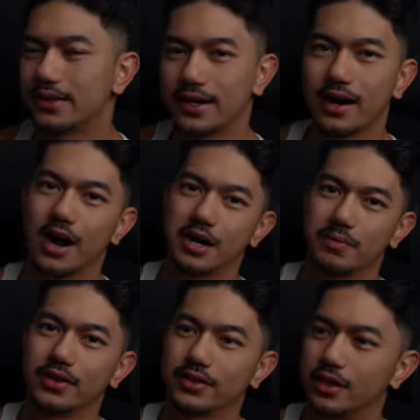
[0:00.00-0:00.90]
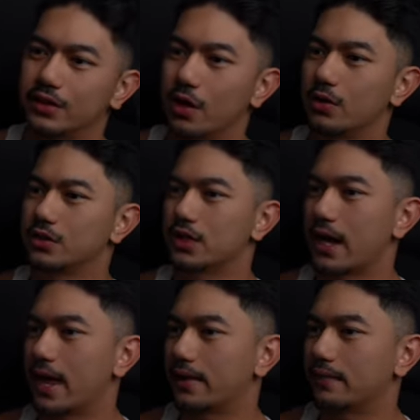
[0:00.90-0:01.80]
Then I hired my third coach
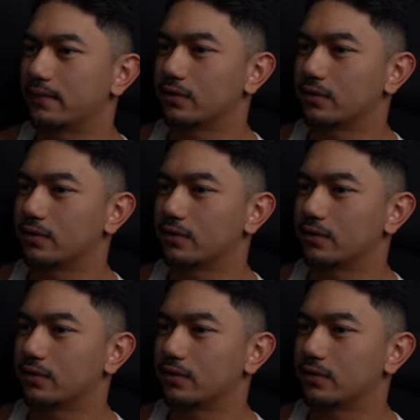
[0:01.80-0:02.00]
and